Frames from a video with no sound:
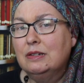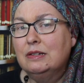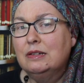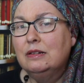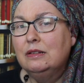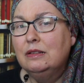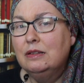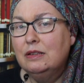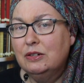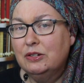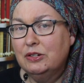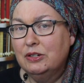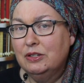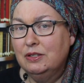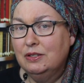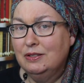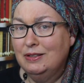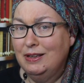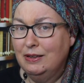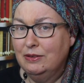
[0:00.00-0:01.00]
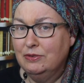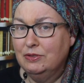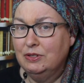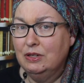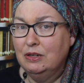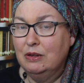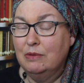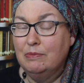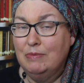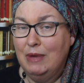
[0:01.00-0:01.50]
delicious
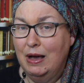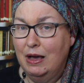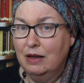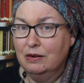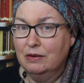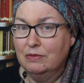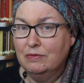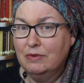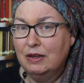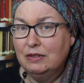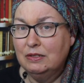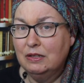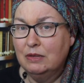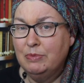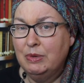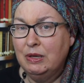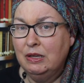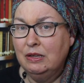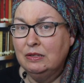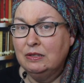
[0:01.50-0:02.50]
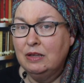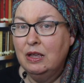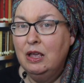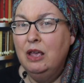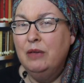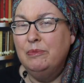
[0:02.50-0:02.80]
sounding modern recipes,